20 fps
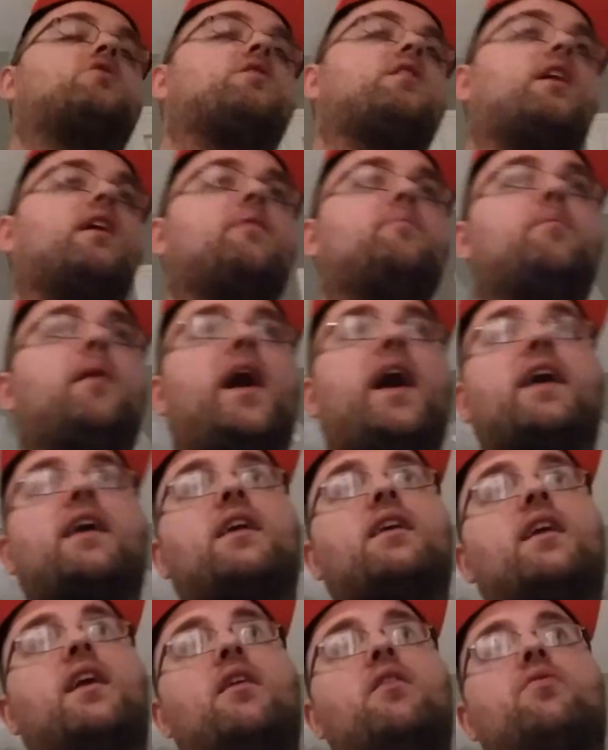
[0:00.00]
at him
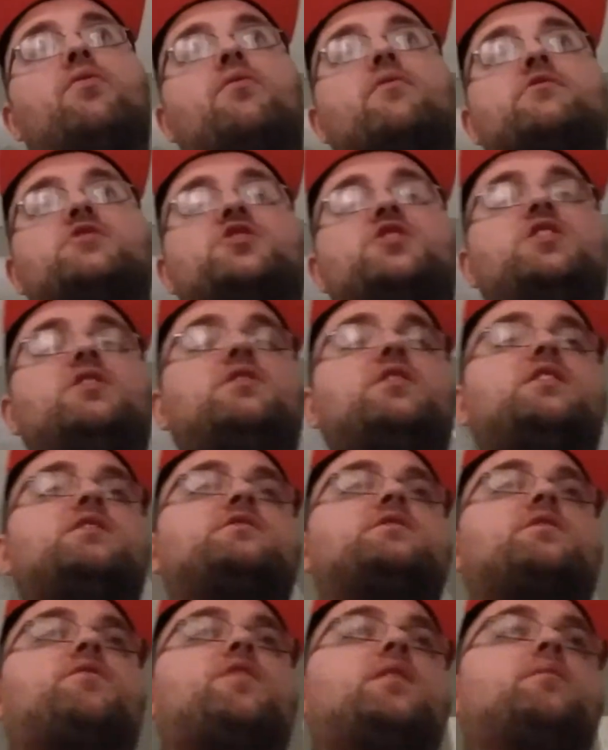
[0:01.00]
back. He, she
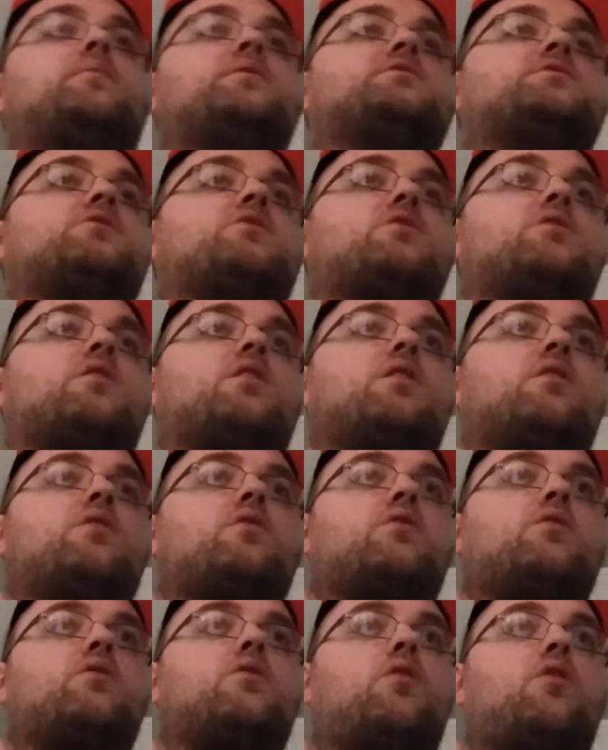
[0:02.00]
thinks of him as her
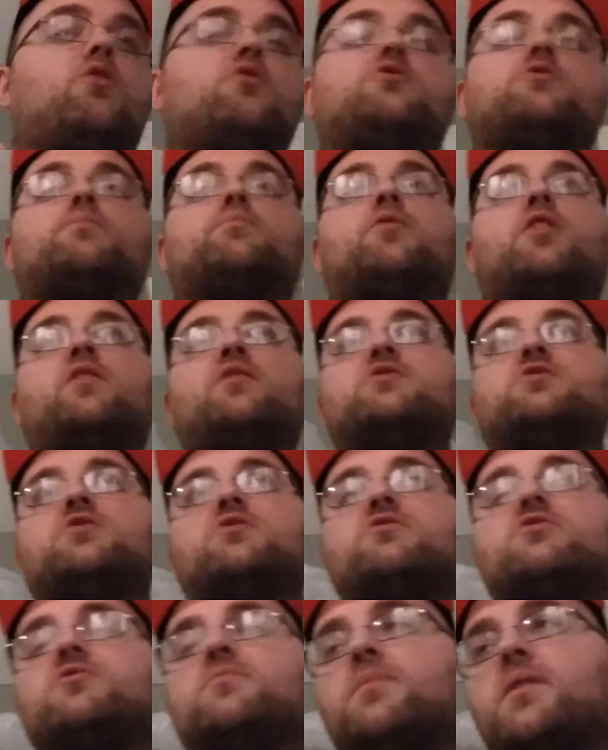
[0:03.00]
older brother,
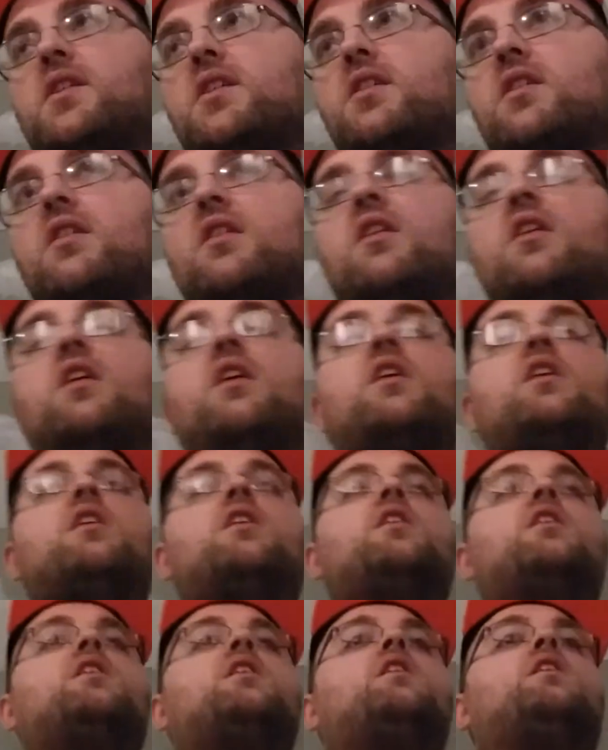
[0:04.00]
so to speak.
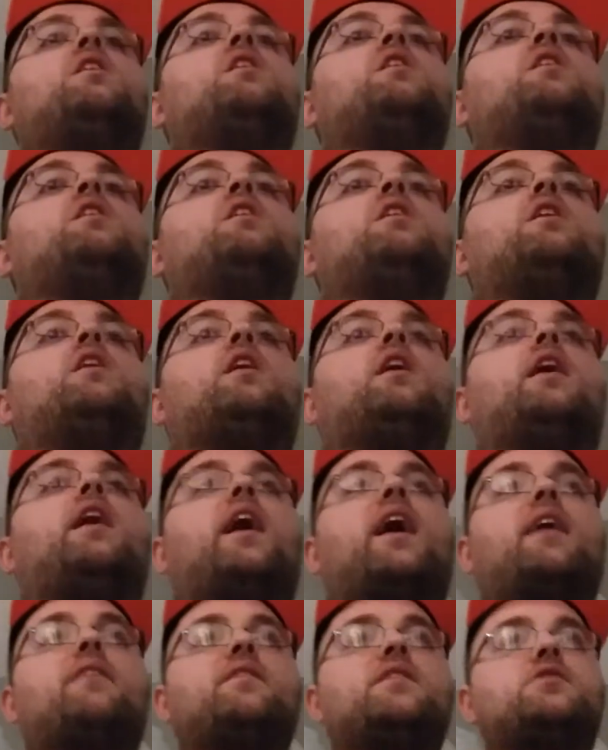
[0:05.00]

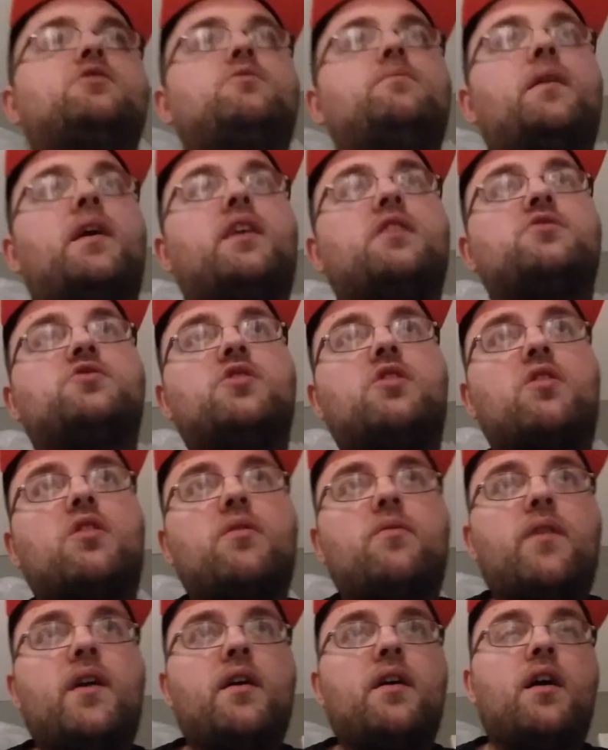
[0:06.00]
And they do make a joke
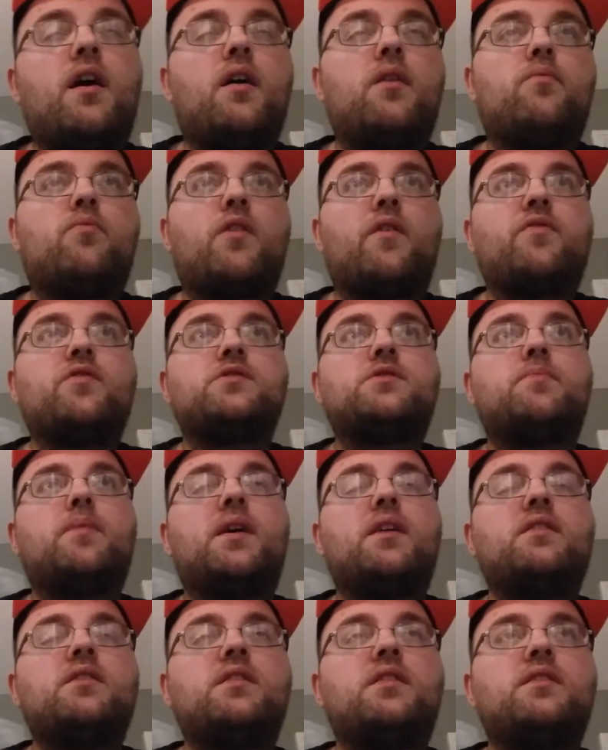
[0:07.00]
around uh, reference
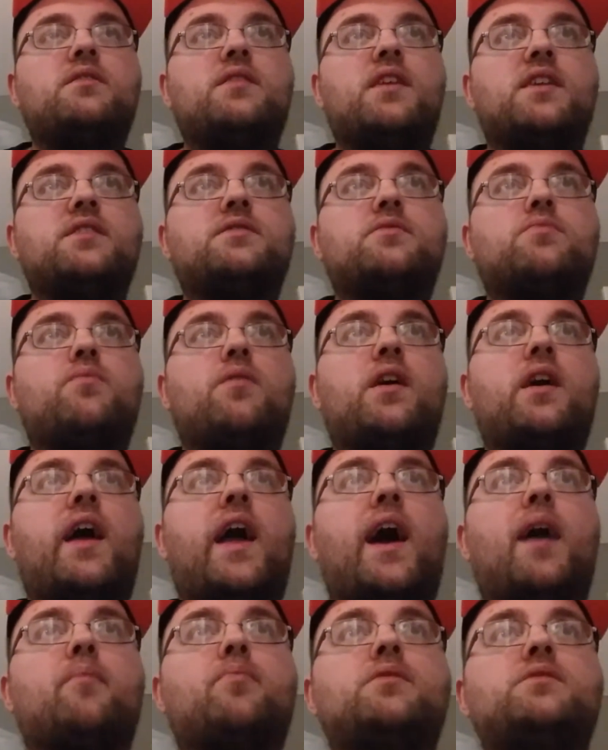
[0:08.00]
about it, and that's what
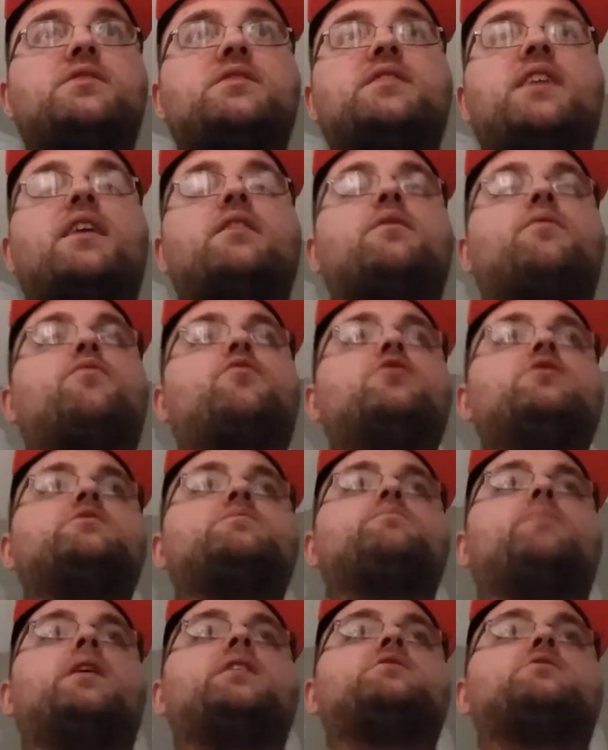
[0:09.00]
happens. Now, the
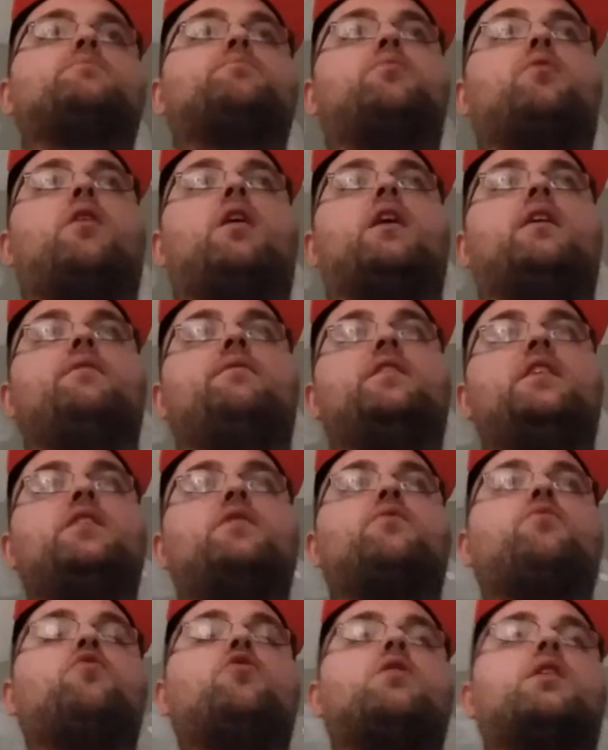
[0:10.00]
first major plot:
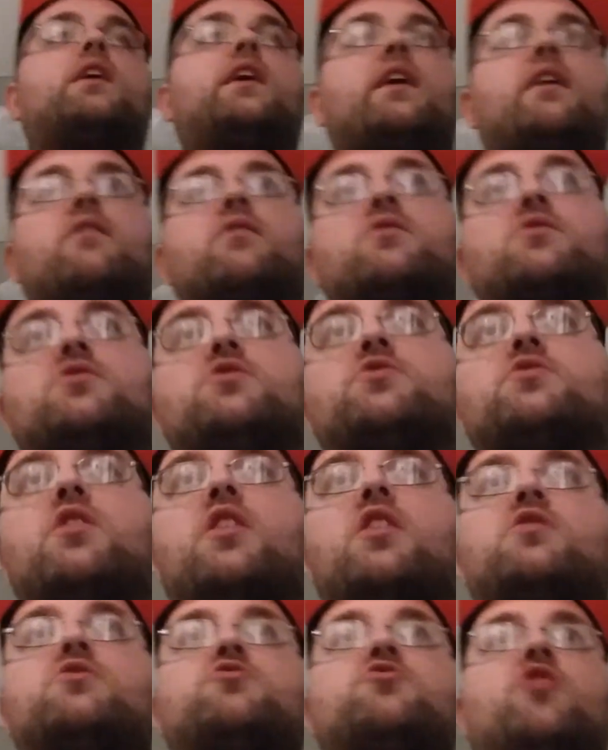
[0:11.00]
these four characters
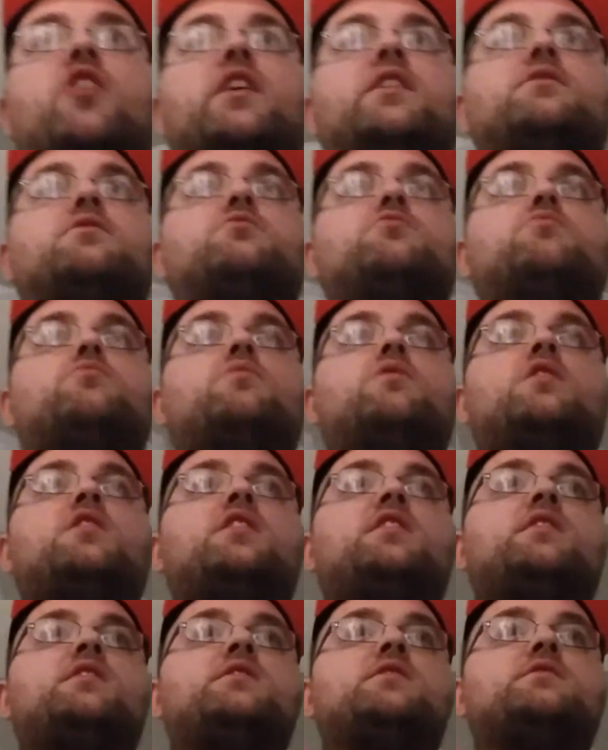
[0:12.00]
are trying to
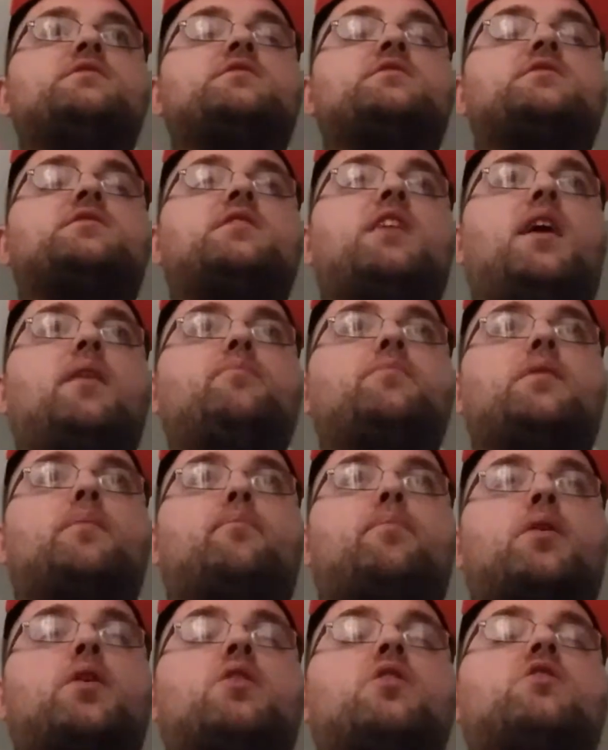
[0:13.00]
stop the
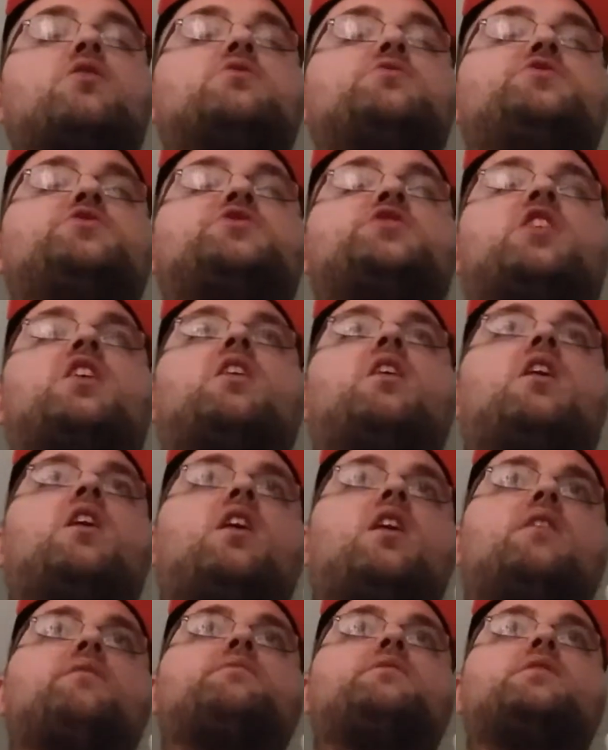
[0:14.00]
purge
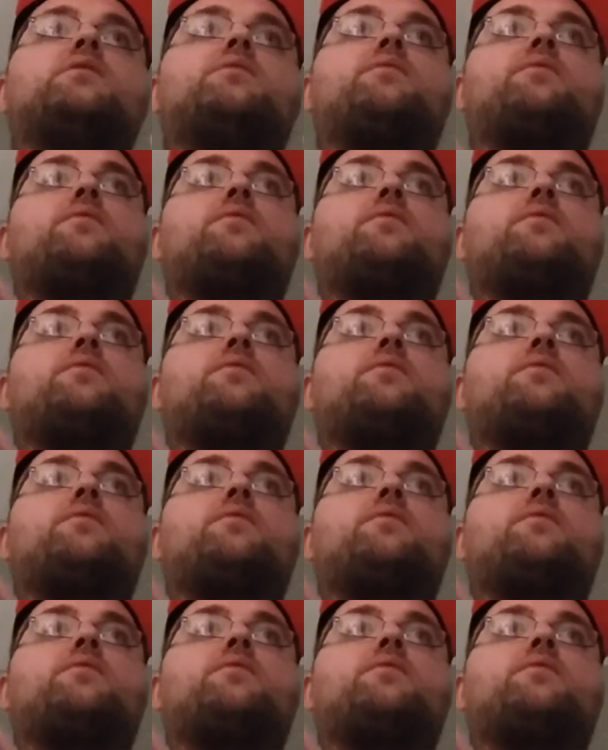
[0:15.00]
of the